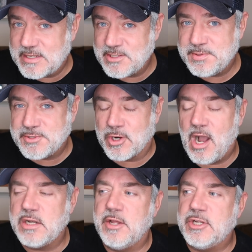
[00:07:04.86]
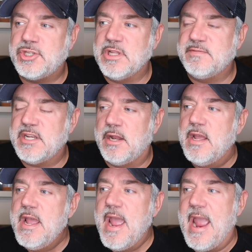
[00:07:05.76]
because this was her condo that she lived in,
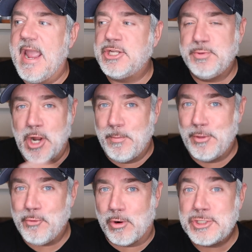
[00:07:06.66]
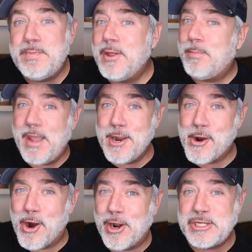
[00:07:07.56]
and she would open the door, and she'd be like,
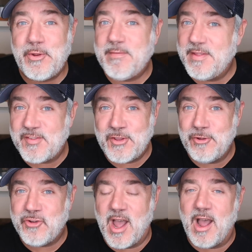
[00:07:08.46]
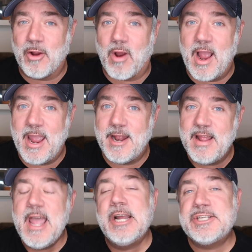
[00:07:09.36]
Peter, and she'd give me this huge hug,
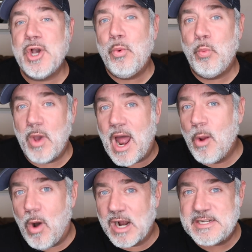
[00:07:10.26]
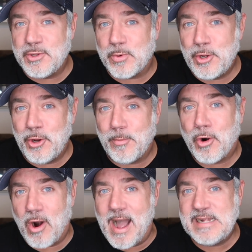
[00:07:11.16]
right? So when I walked in the room,
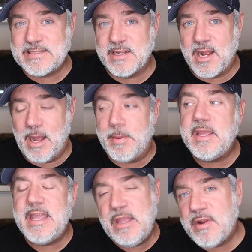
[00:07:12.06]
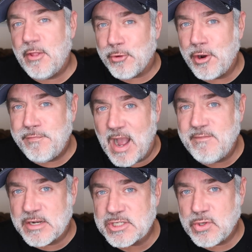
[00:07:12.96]
her eyes lit up, even at
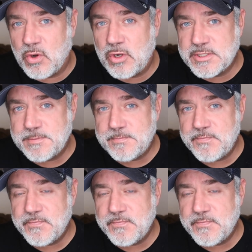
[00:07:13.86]
thirty-five years old.